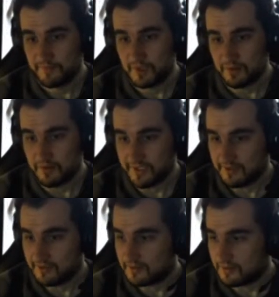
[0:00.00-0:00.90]
all
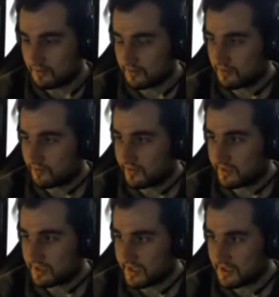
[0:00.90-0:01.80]
right, so there
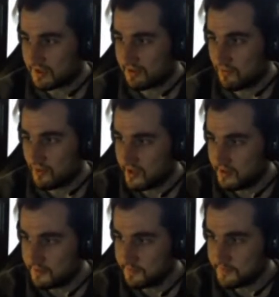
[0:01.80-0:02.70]
is an answer
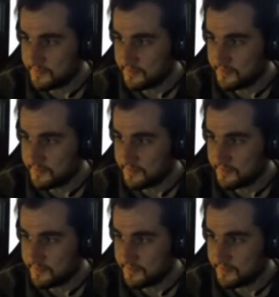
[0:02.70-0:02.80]
already.